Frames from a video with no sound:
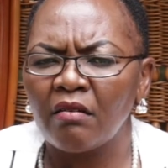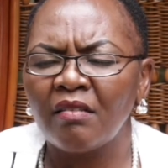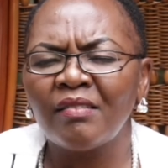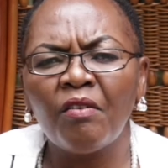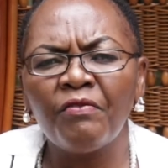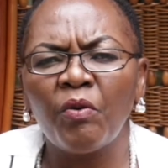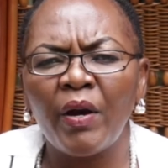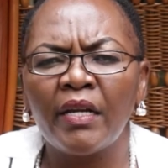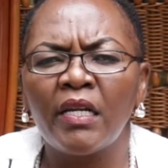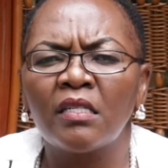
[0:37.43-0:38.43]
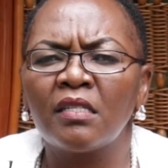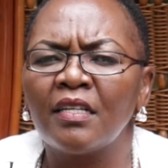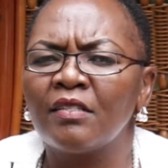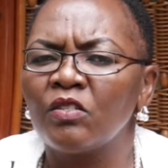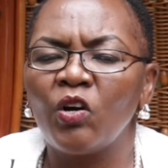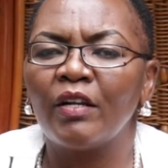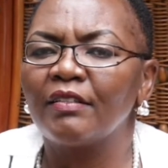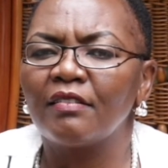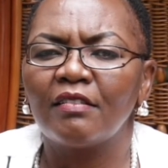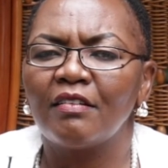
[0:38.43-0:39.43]
And self-awareness is not
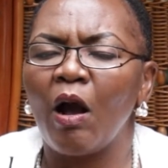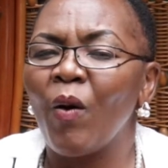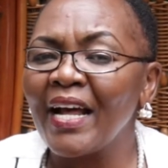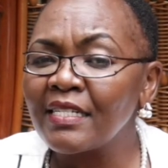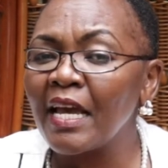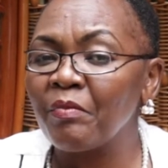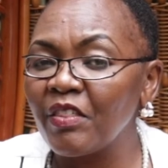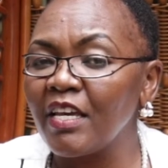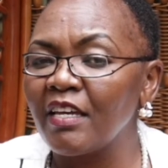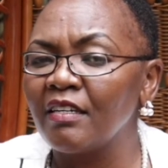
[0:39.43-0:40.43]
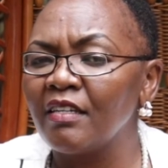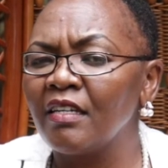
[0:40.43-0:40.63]
a one-time thing.